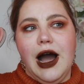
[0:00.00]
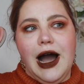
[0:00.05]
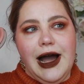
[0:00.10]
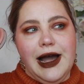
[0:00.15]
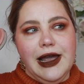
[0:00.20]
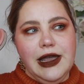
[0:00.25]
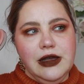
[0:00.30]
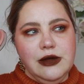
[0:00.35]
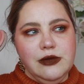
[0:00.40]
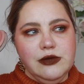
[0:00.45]

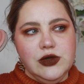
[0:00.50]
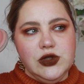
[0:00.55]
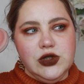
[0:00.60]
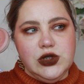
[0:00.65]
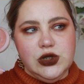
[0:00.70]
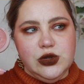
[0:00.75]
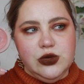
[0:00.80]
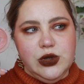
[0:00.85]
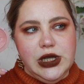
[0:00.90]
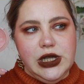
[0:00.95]
I am
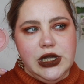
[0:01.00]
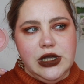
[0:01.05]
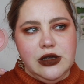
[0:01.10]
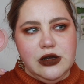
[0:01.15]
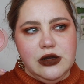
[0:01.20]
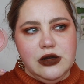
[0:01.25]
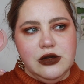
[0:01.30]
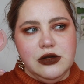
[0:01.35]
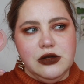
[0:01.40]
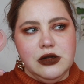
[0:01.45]

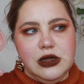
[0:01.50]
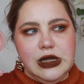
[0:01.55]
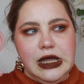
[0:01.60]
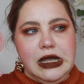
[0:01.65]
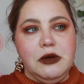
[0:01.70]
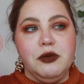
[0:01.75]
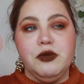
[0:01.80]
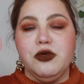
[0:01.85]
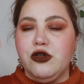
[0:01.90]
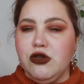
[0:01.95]
doing
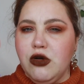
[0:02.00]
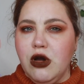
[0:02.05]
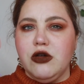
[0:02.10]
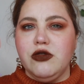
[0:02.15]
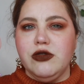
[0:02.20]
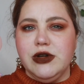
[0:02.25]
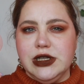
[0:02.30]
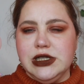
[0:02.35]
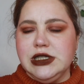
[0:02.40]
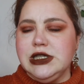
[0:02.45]
like
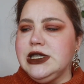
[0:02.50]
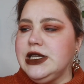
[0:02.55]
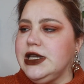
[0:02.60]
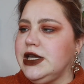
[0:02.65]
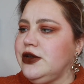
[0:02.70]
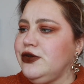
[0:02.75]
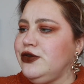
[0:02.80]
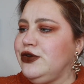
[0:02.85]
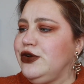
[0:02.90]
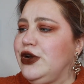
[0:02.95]
progress
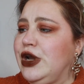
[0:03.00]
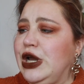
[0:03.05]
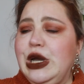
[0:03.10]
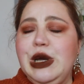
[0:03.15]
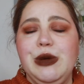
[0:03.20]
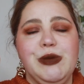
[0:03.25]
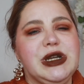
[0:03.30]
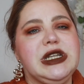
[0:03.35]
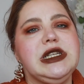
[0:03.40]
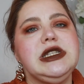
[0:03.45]
here,
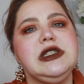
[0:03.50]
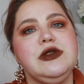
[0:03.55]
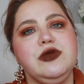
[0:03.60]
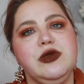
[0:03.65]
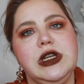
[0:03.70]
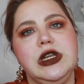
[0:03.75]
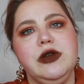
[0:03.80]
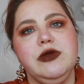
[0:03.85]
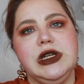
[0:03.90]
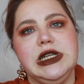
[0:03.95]
but it's
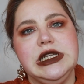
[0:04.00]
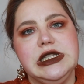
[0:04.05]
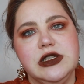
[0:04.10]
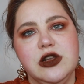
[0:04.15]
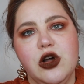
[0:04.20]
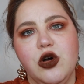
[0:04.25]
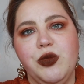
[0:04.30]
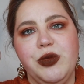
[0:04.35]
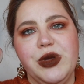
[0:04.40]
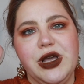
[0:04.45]
really, really
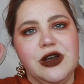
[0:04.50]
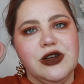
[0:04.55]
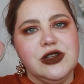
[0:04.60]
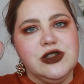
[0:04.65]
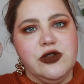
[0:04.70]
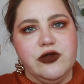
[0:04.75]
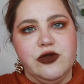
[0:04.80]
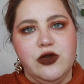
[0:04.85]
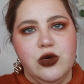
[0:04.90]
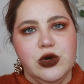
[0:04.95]
slow
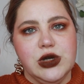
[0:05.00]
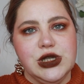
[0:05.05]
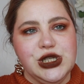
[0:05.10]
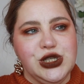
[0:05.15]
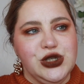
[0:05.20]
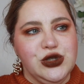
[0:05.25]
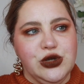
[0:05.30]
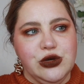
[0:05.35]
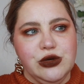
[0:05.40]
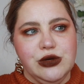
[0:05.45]
because of
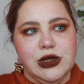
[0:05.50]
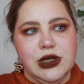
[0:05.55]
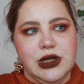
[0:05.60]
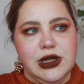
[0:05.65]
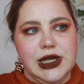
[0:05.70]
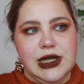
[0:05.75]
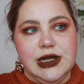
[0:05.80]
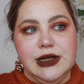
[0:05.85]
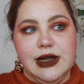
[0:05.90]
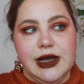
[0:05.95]
course you don't
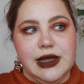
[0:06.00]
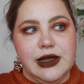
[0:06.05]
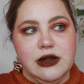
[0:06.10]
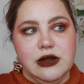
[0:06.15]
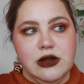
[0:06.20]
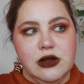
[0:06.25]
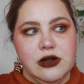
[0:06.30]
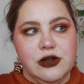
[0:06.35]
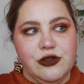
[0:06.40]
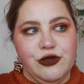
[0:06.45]
need like a
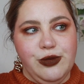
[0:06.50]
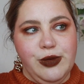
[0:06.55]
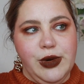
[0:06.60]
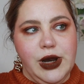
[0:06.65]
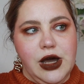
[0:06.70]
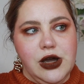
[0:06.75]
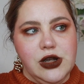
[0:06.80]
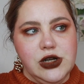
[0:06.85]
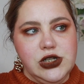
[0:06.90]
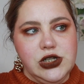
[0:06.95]
lot of
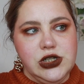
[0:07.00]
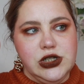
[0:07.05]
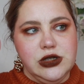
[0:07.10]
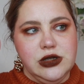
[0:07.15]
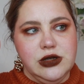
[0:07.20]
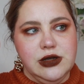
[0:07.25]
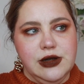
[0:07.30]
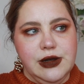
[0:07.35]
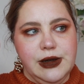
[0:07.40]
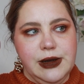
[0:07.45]
blush.
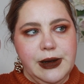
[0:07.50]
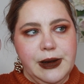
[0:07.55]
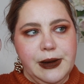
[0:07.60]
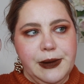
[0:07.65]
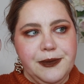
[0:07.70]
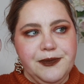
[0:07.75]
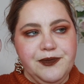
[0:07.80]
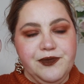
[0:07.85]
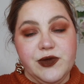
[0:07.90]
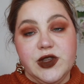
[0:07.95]

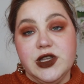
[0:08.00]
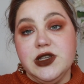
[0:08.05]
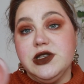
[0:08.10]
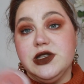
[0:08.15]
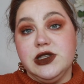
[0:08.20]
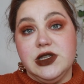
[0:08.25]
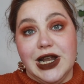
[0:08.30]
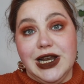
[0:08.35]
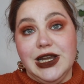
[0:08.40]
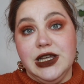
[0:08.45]

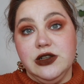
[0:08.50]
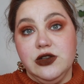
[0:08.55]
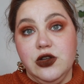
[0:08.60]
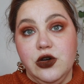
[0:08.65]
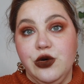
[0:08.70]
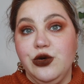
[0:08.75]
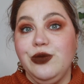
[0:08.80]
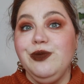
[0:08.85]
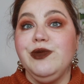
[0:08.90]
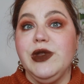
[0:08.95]
Stunning
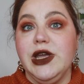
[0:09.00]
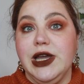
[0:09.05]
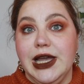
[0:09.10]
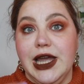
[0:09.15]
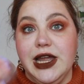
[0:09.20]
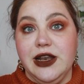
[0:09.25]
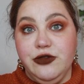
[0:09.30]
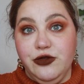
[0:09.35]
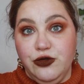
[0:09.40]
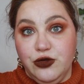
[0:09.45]
though,
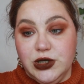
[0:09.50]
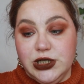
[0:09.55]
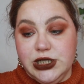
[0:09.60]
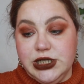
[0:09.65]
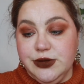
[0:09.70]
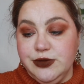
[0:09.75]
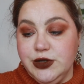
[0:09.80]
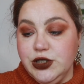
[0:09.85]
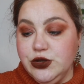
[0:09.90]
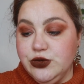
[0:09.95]
again,
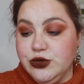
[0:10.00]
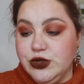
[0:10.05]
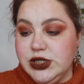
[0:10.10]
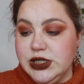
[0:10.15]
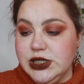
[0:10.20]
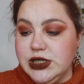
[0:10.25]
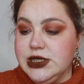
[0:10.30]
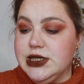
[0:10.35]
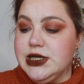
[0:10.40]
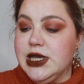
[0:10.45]
14
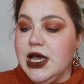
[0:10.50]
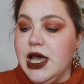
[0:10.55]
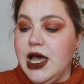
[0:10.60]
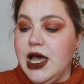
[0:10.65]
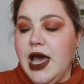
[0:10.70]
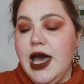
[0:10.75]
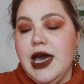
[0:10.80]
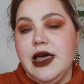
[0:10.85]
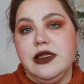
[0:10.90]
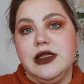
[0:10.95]
uses.
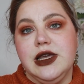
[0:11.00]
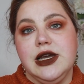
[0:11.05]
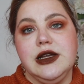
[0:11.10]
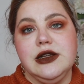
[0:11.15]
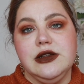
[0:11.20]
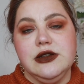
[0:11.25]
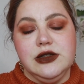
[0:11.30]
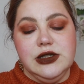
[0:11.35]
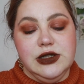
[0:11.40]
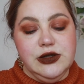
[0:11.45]
And
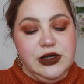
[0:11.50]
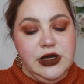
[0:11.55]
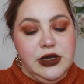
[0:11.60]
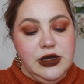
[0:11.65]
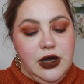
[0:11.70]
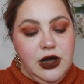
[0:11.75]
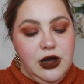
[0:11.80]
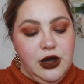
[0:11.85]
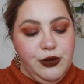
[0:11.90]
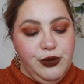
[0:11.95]
then
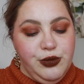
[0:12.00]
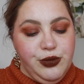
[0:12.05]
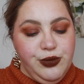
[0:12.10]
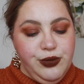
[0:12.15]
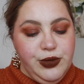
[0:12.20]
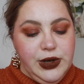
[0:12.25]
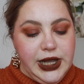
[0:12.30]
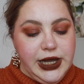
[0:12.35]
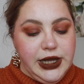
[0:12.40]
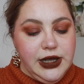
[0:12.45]
the
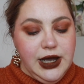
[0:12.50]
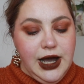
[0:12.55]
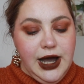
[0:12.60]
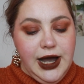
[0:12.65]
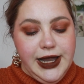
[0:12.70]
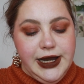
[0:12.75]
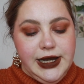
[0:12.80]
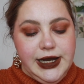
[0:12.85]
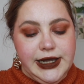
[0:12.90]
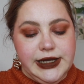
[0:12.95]
like
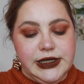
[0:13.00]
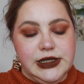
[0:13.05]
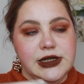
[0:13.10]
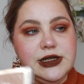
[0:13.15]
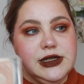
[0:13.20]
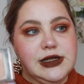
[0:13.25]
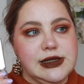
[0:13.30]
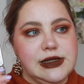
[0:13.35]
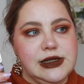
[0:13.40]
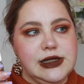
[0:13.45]
highlight
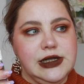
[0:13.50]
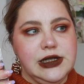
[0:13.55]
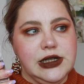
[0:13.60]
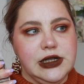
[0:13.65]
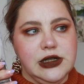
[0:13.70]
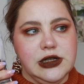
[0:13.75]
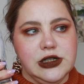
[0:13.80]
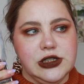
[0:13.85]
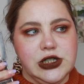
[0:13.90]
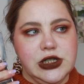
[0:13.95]
is the
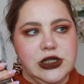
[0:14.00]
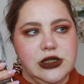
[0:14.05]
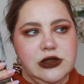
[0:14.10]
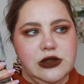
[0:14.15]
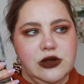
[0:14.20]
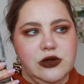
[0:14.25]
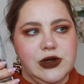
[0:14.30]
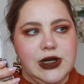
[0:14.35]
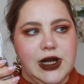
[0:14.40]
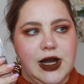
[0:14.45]
Natasha
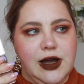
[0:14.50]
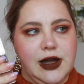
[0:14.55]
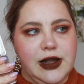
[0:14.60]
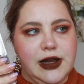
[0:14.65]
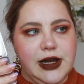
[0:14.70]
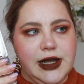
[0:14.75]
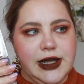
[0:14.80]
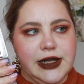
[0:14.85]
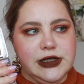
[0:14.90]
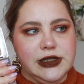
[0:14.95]
Denona
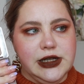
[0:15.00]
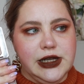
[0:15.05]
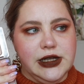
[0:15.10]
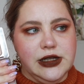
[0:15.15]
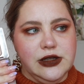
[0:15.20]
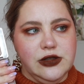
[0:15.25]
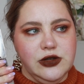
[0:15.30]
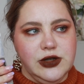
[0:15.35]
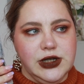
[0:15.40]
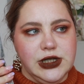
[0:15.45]
highlight,
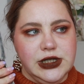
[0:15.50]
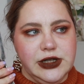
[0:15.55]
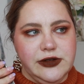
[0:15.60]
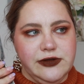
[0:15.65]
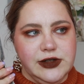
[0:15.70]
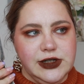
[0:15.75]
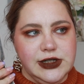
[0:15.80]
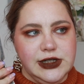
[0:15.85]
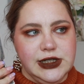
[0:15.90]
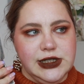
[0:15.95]
and you can
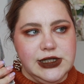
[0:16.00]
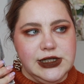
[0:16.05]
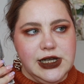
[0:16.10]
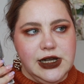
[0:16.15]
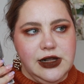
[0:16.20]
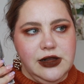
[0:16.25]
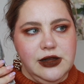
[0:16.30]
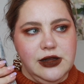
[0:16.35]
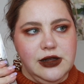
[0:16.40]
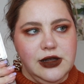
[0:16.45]
definitely
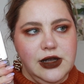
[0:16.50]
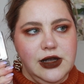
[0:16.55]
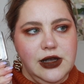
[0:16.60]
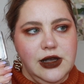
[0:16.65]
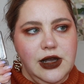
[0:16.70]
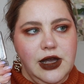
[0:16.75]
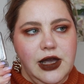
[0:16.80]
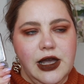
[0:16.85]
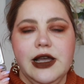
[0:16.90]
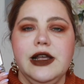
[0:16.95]
tell
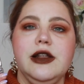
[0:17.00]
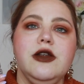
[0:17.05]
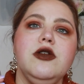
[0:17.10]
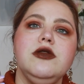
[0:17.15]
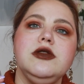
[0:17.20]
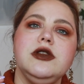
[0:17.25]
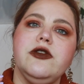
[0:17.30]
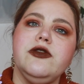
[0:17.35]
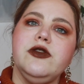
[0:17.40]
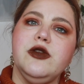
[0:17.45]

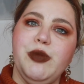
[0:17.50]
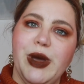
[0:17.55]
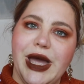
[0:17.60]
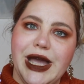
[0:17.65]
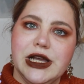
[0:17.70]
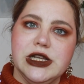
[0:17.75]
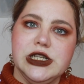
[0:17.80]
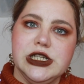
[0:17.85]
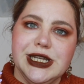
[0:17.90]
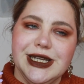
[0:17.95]
alone of the
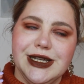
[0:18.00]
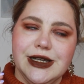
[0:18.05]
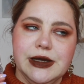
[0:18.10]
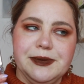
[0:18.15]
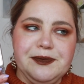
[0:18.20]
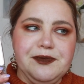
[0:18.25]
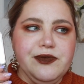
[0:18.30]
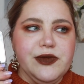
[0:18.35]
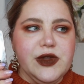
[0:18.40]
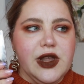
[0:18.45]

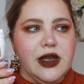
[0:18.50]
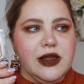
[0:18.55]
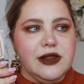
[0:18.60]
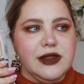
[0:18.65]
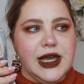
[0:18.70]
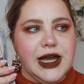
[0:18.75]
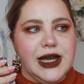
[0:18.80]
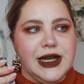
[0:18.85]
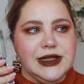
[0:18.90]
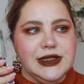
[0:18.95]
packaging
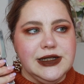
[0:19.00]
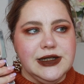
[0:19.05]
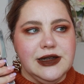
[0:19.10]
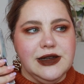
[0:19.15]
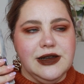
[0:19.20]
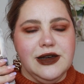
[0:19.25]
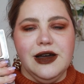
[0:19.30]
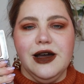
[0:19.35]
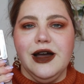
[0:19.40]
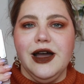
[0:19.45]
that
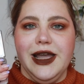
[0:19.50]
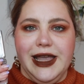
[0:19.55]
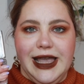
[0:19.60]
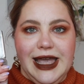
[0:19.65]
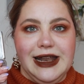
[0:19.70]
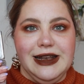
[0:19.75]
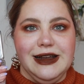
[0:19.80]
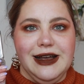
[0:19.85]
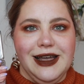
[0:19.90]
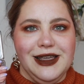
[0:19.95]

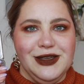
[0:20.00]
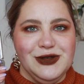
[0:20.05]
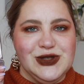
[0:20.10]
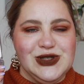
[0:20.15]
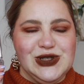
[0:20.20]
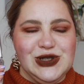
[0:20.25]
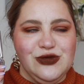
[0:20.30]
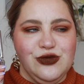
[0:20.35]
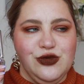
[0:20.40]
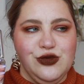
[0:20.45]
again, I
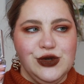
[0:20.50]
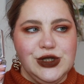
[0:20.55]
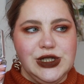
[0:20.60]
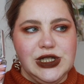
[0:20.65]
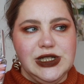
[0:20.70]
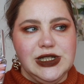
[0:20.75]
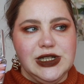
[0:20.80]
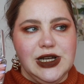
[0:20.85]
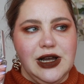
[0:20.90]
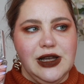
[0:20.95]
used this
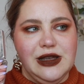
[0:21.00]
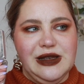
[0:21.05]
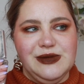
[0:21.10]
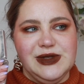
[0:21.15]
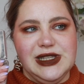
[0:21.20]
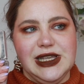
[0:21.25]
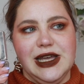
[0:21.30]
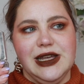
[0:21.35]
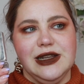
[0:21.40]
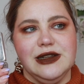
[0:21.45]
14
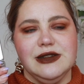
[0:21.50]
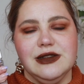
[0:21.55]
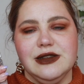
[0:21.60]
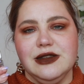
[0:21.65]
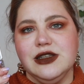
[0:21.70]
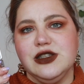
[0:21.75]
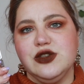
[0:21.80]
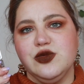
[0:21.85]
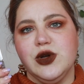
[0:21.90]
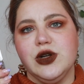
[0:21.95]
times, and
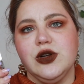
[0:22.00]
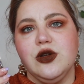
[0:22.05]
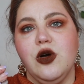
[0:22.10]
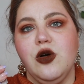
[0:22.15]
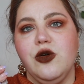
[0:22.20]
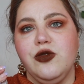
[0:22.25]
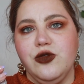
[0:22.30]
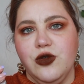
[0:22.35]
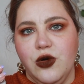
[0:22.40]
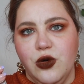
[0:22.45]
this one
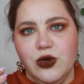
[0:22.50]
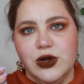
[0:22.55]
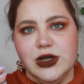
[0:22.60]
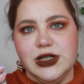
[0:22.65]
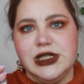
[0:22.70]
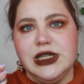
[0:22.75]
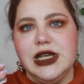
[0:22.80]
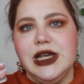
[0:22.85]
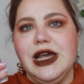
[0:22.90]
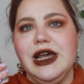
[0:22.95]
of
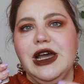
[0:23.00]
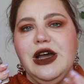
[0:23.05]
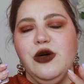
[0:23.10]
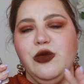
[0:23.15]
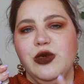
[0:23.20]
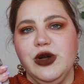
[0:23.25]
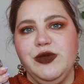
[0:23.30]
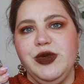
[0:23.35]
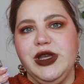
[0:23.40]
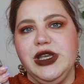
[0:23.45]
course
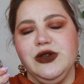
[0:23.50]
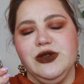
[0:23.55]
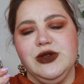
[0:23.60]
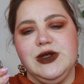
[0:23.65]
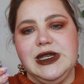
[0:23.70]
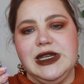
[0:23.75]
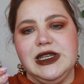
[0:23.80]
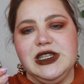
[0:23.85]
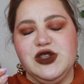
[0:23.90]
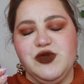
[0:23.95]
will be
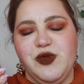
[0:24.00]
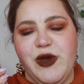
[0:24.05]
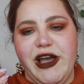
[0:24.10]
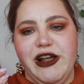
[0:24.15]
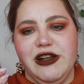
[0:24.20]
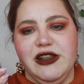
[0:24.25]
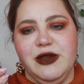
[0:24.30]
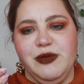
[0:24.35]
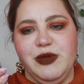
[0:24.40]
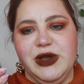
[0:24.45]
using
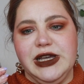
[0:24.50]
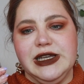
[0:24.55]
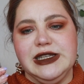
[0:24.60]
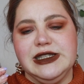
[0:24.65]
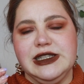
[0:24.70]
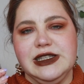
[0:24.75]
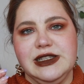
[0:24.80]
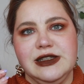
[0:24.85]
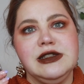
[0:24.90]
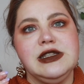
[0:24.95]
sparely
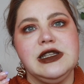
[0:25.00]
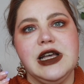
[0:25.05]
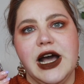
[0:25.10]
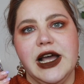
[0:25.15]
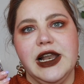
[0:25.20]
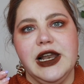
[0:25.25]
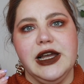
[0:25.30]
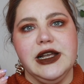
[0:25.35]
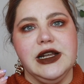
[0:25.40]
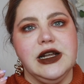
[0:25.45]
because this is a
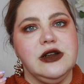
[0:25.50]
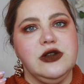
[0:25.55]
highlight.